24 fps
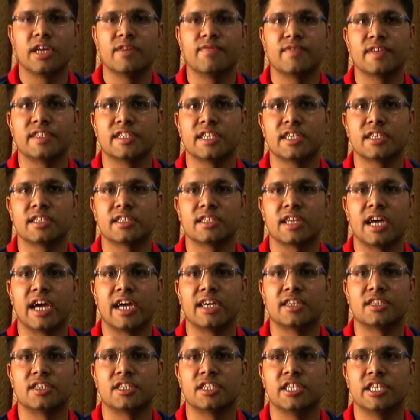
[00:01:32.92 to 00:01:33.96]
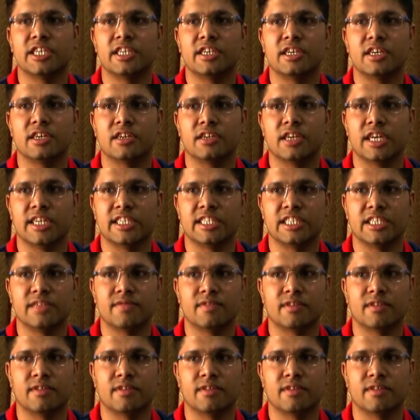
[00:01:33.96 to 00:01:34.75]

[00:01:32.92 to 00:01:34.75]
In physics, I studied H.C.